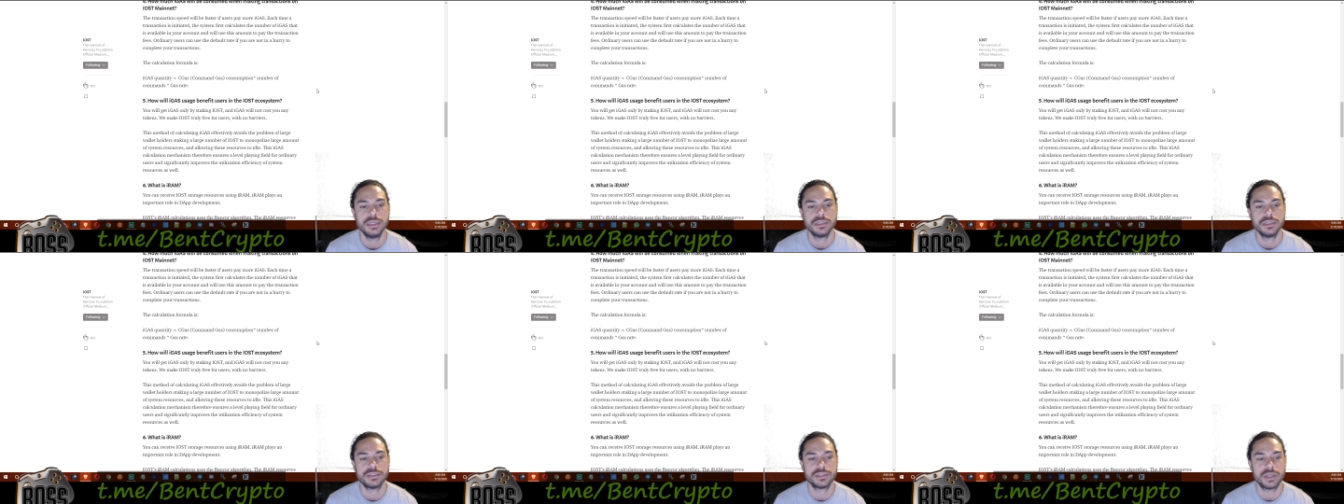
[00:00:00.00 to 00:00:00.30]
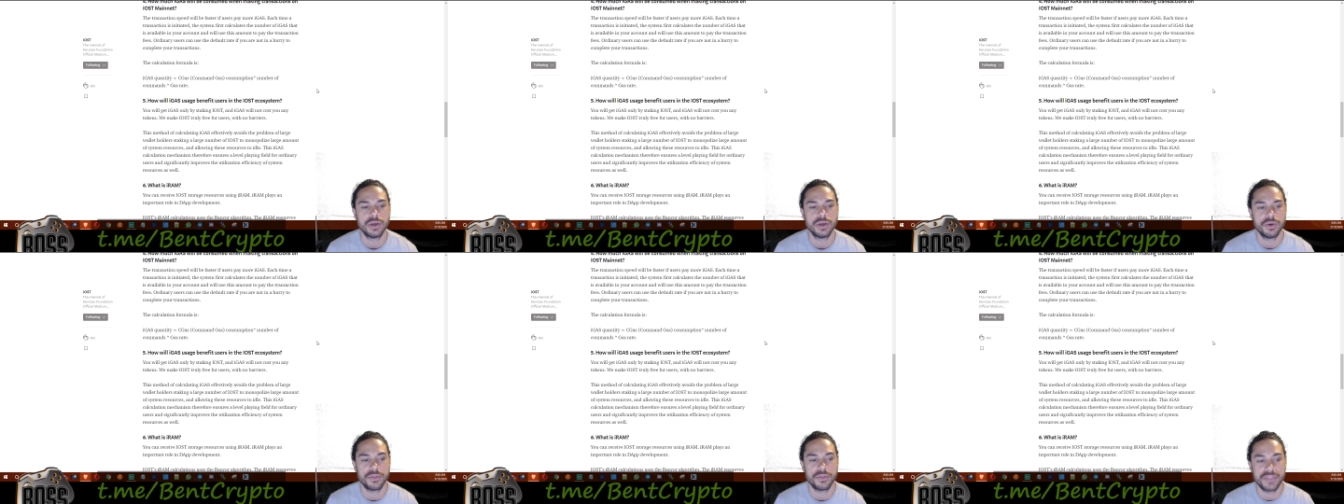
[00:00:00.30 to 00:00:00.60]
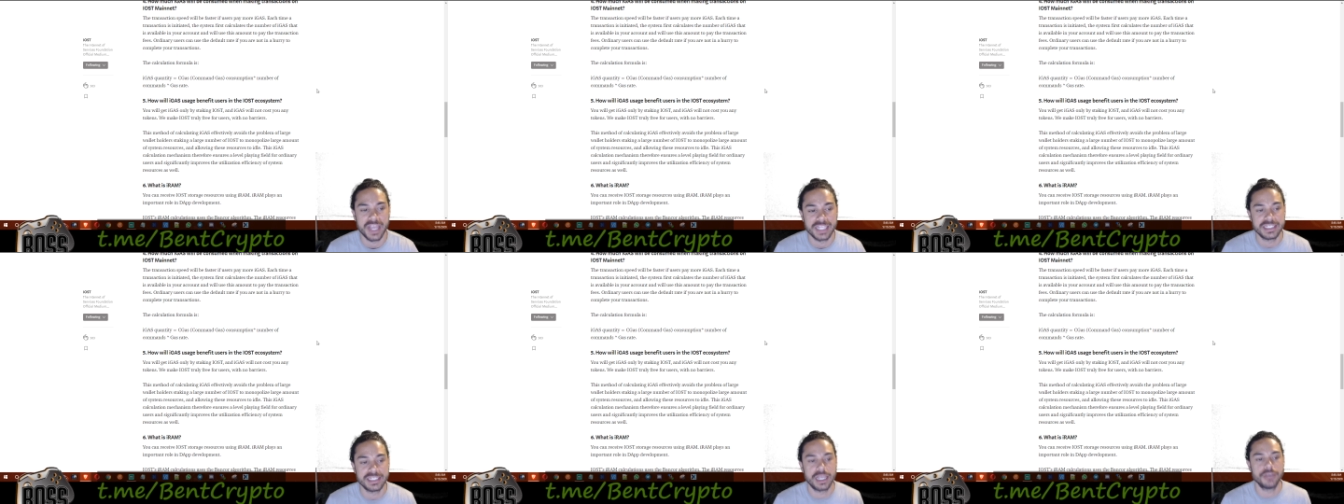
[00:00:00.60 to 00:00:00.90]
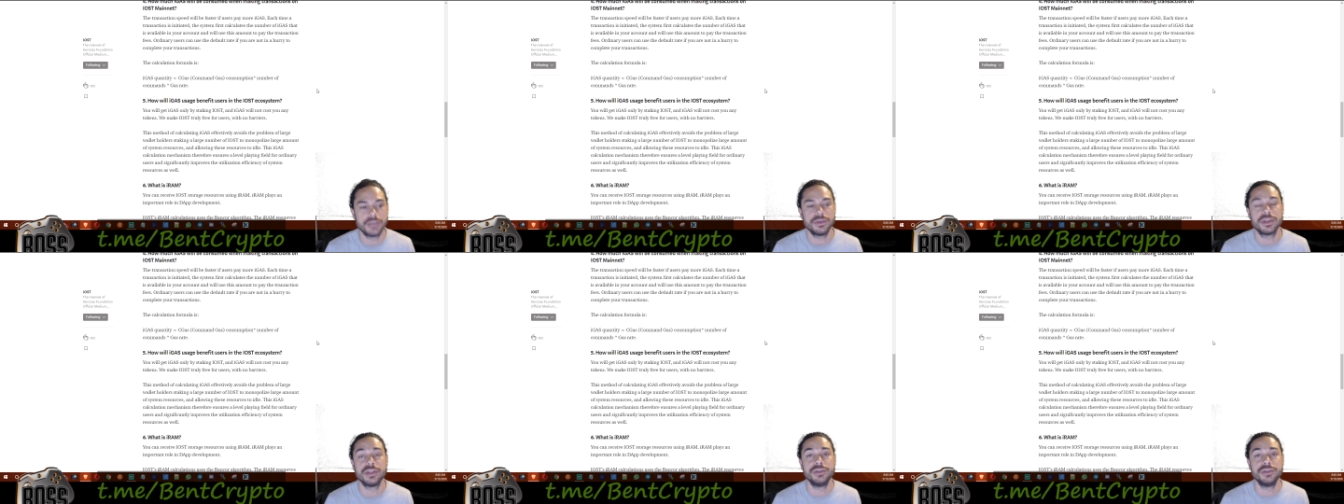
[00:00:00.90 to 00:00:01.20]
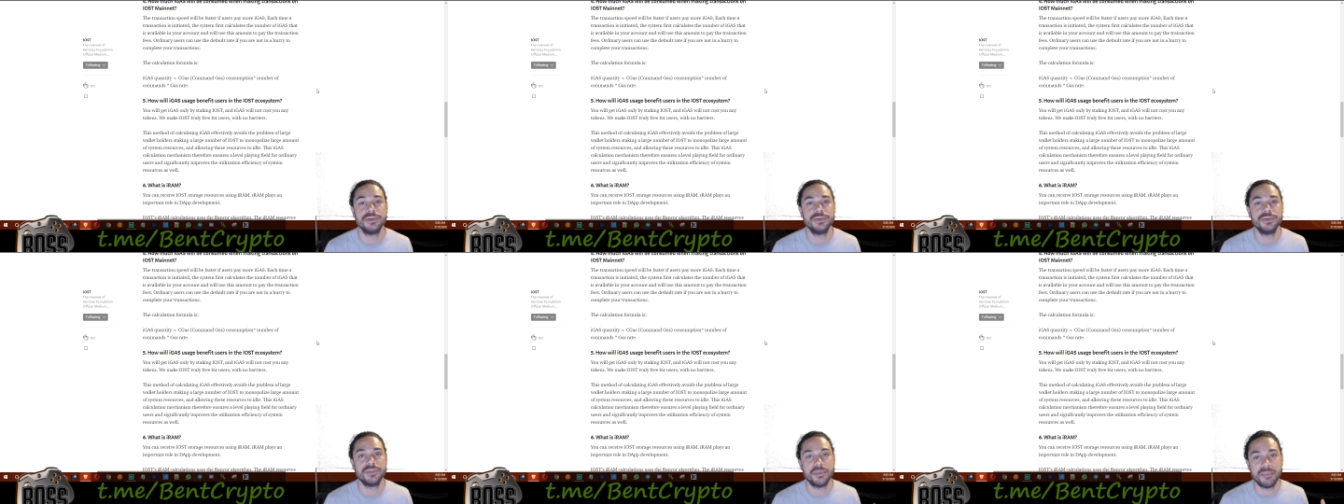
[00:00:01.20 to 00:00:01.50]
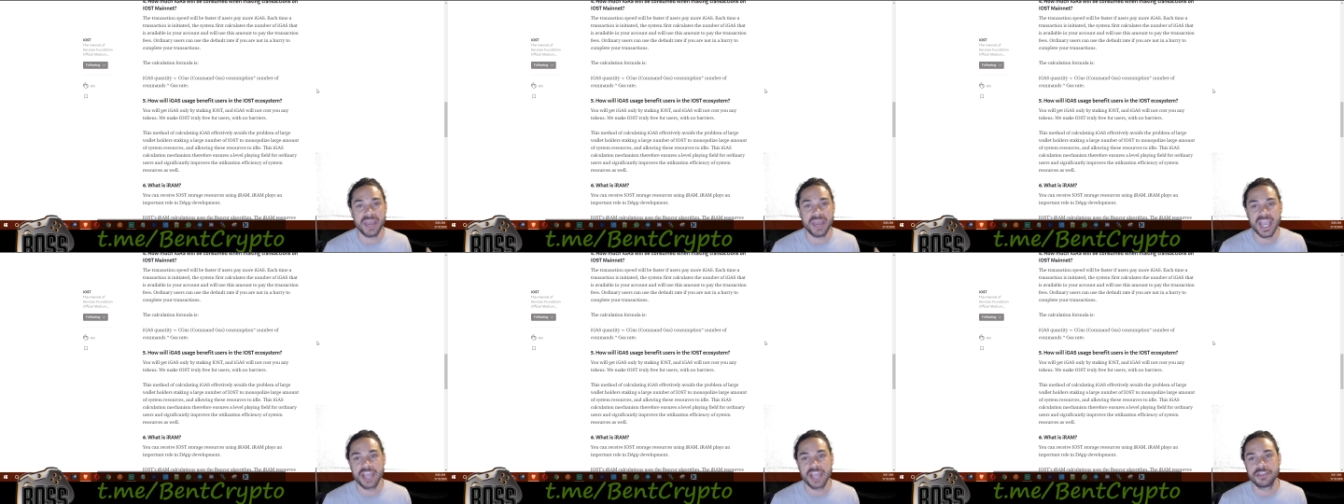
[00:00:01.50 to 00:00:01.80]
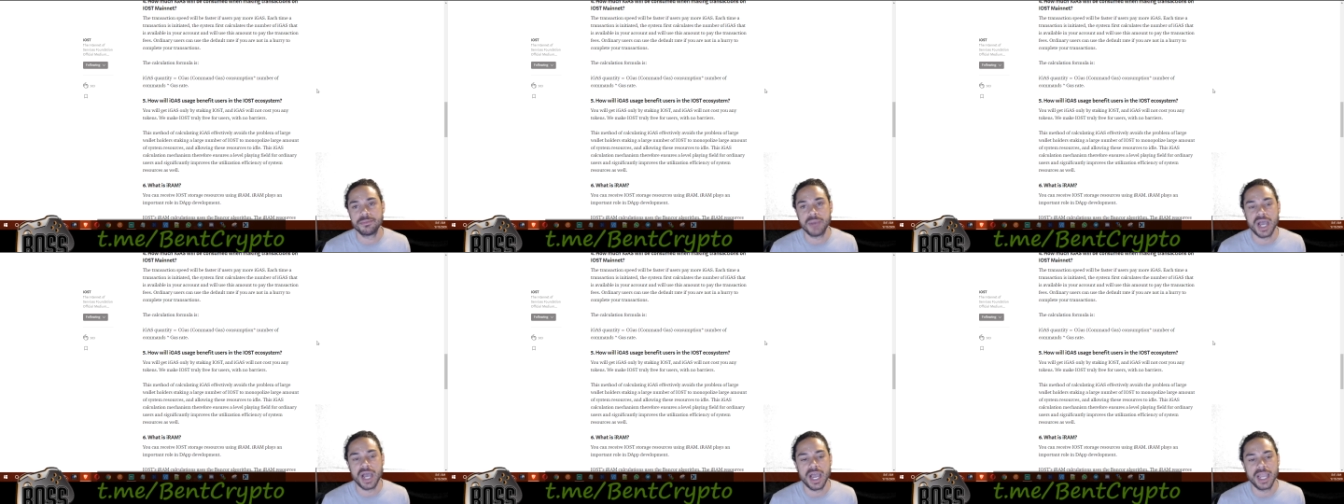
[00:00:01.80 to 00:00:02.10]
So that's how you can do the
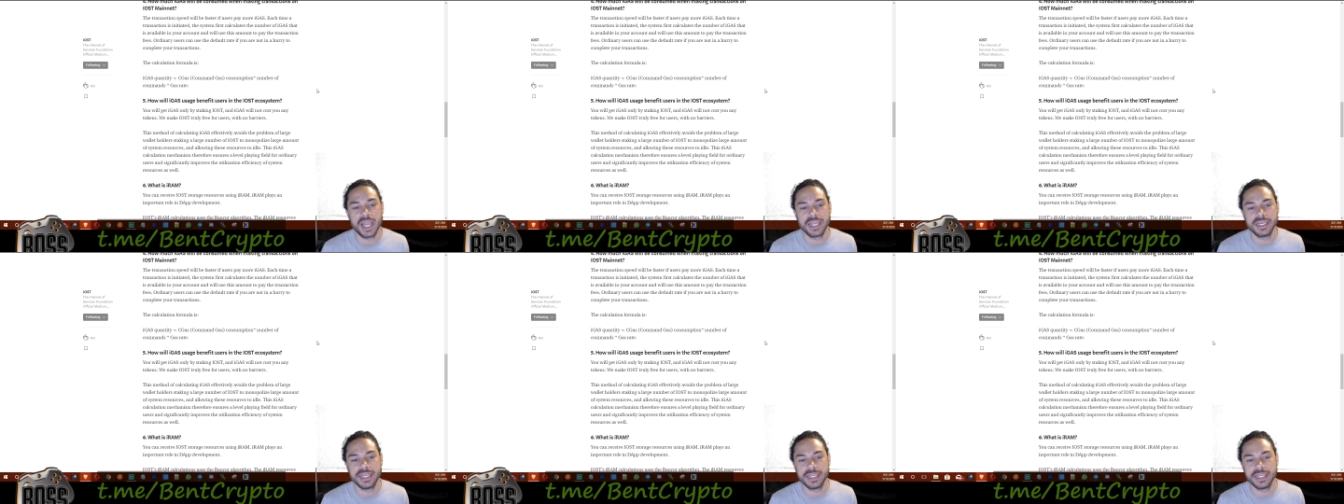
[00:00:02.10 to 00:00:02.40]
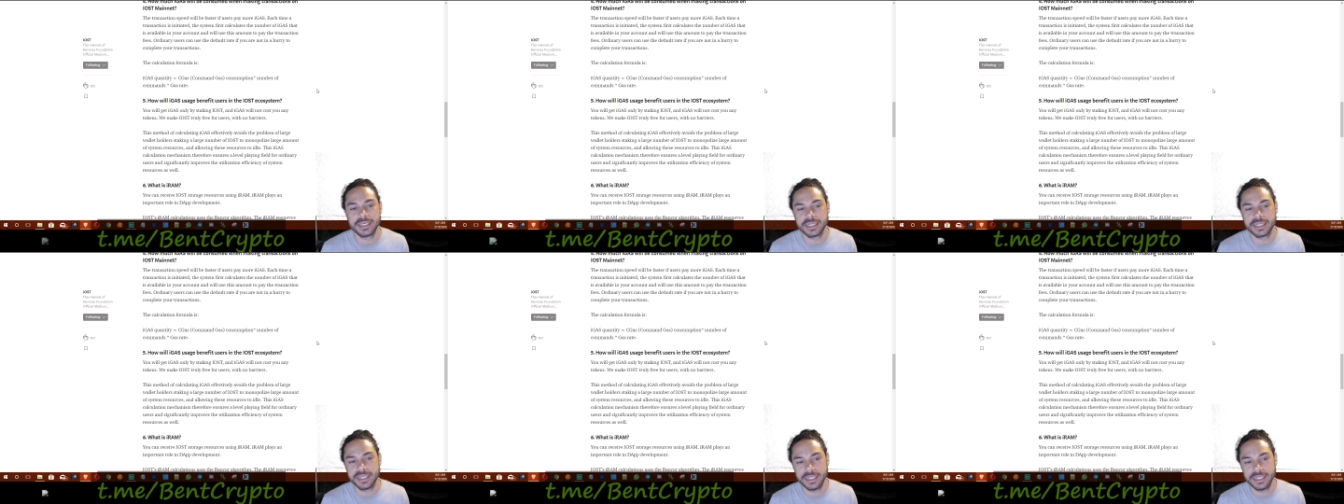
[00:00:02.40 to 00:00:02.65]
math behind it.